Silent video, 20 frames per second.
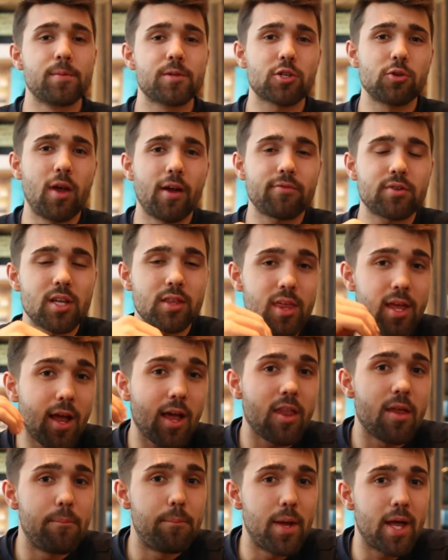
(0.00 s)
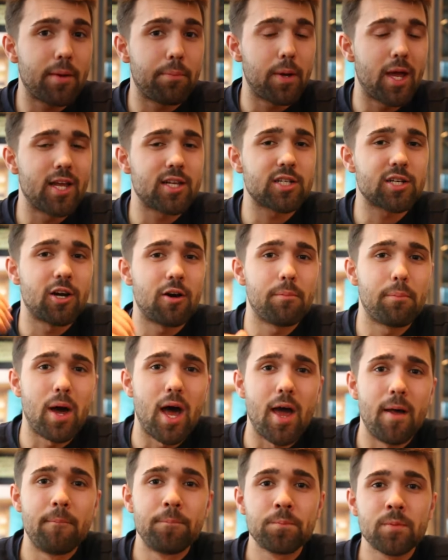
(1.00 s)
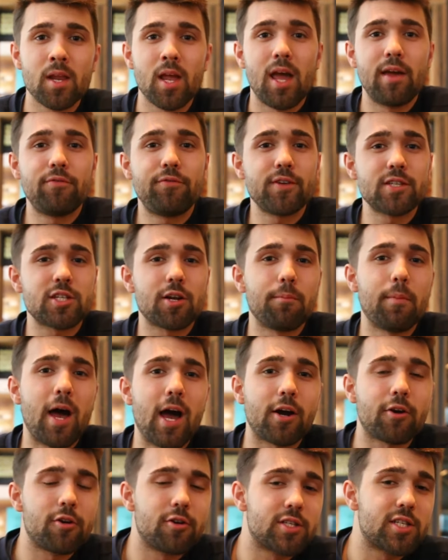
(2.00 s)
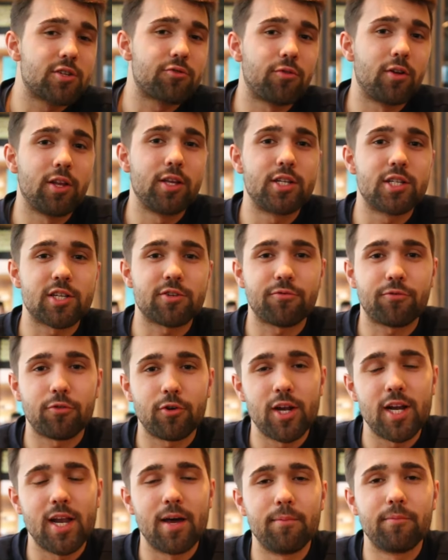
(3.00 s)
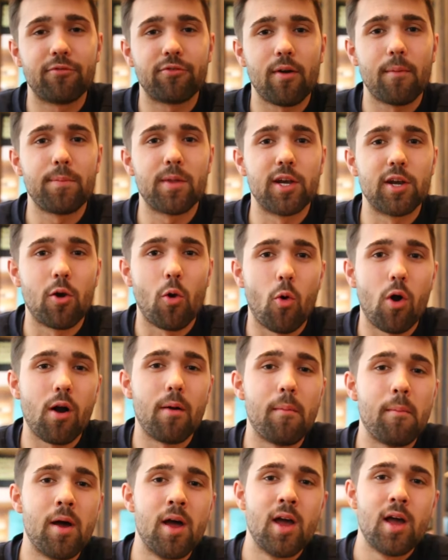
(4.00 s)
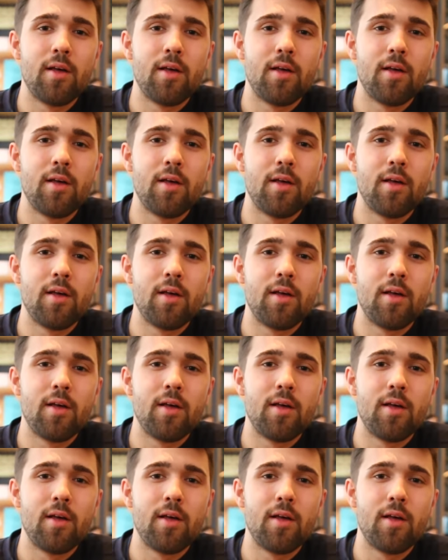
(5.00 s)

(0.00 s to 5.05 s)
So you have to think of the big picture, but if it's your macros, it's really just freedom from the norm,